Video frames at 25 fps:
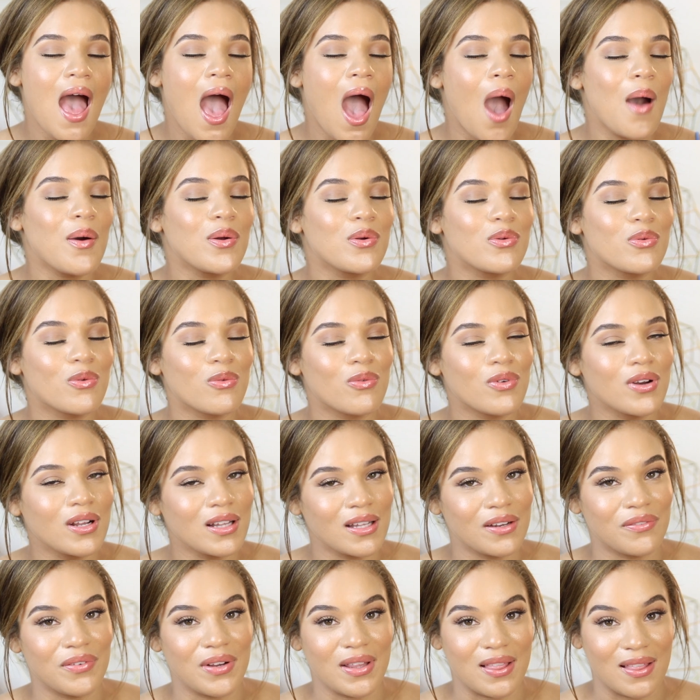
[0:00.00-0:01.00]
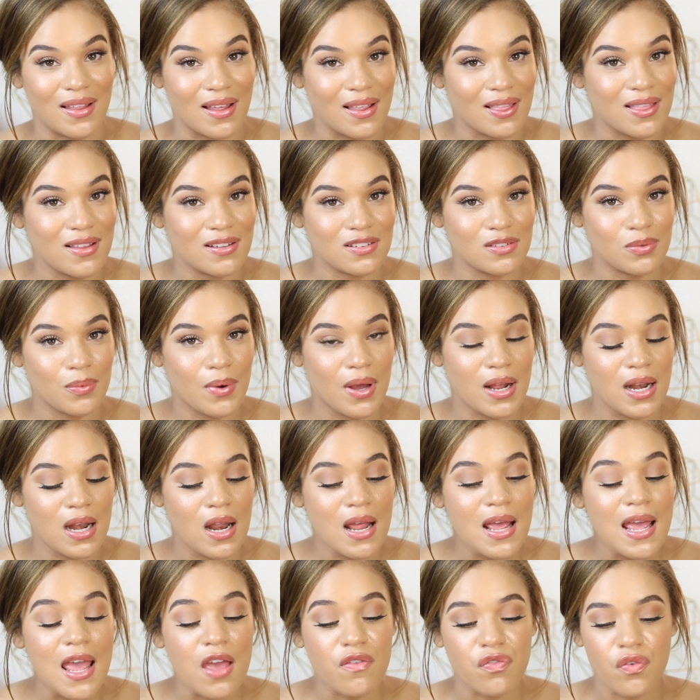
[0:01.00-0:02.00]
I would really rethink this one.
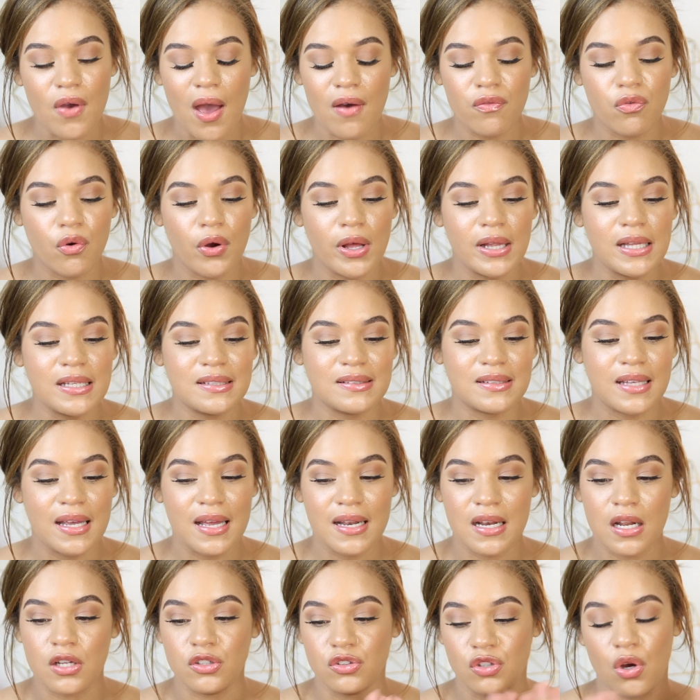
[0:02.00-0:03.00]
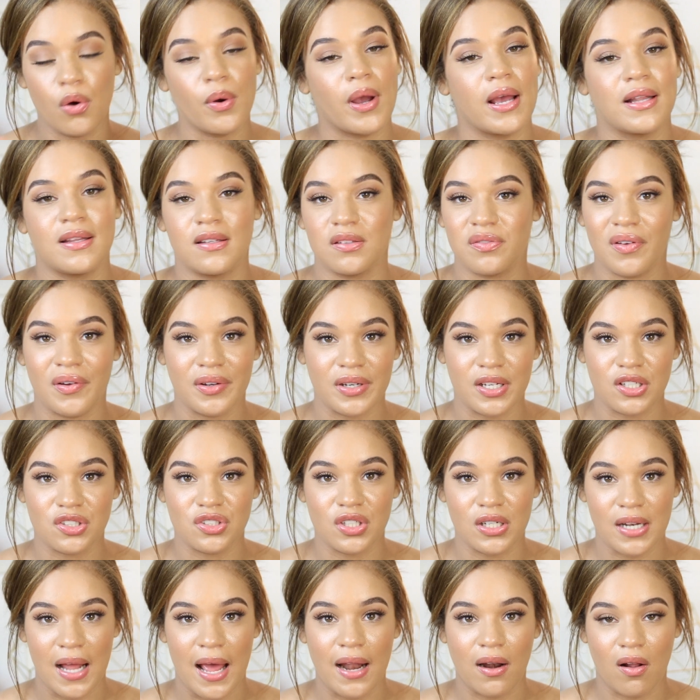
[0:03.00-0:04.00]
If you have oily skin, don't get this
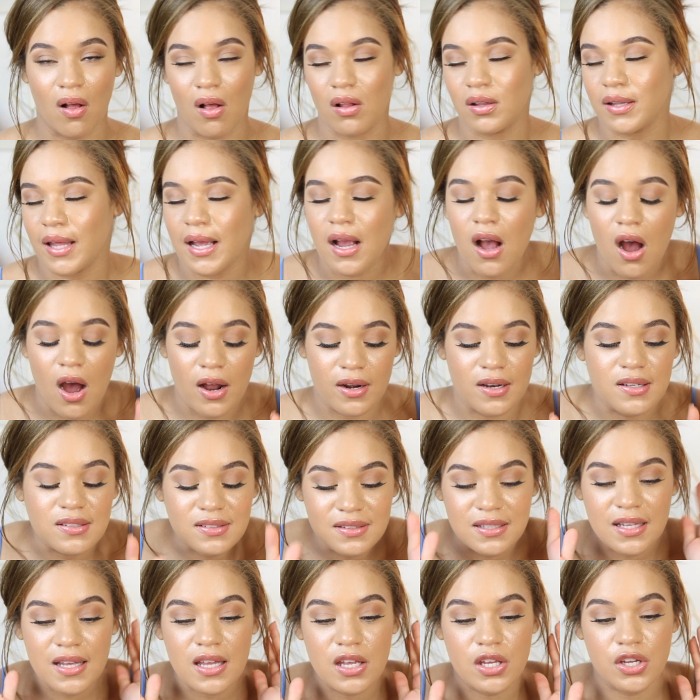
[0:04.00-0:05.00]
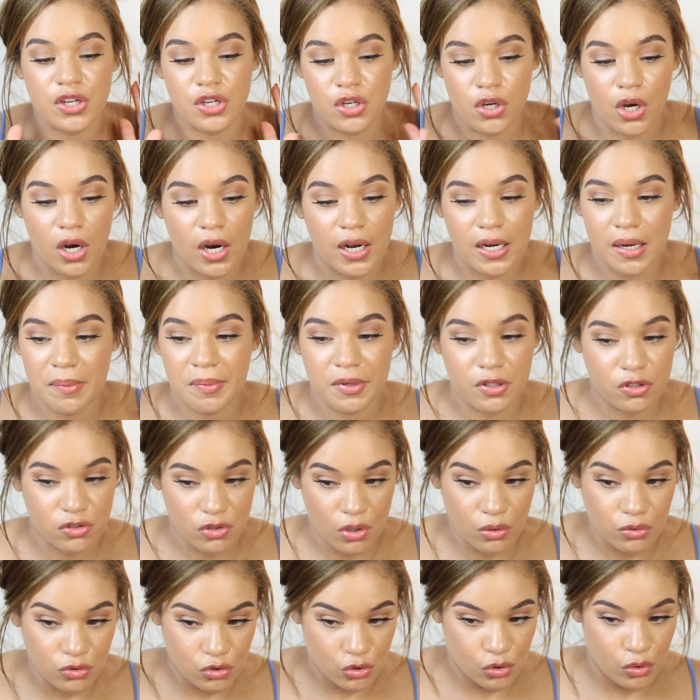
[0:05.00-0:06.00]
foundation at all. Like, honestly, you're gonna be
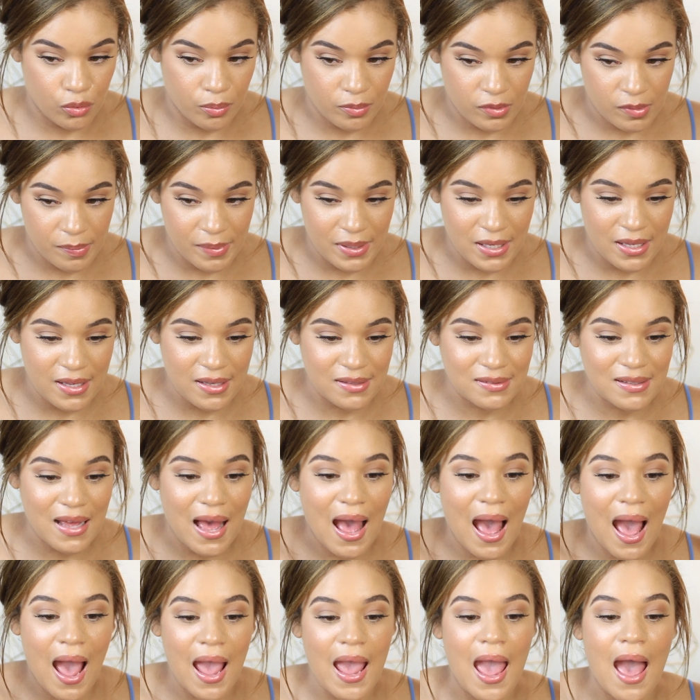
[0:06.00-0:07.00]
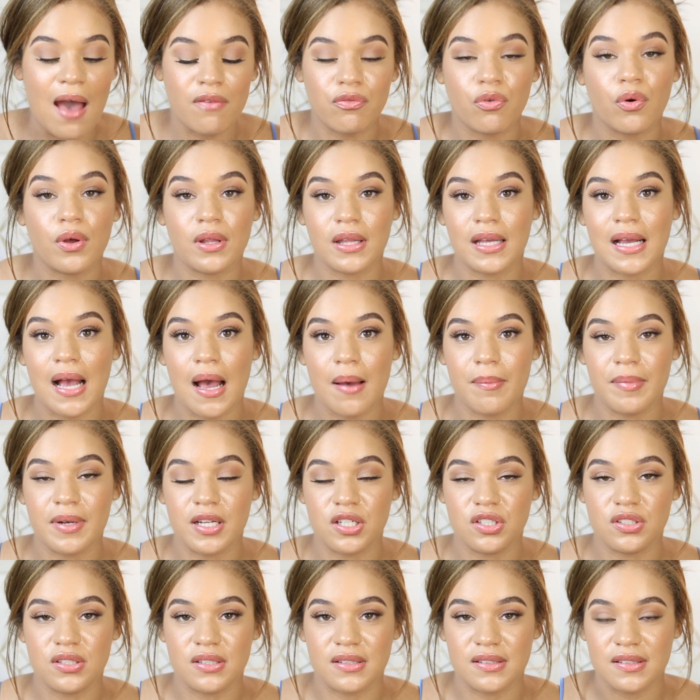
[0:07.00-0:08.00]
so doomed, because I have oily
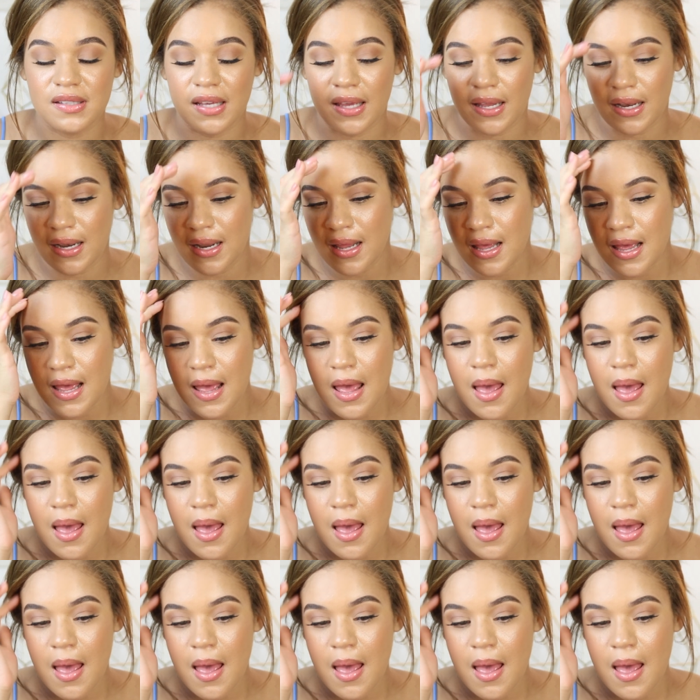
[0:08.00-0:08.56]
combination skin.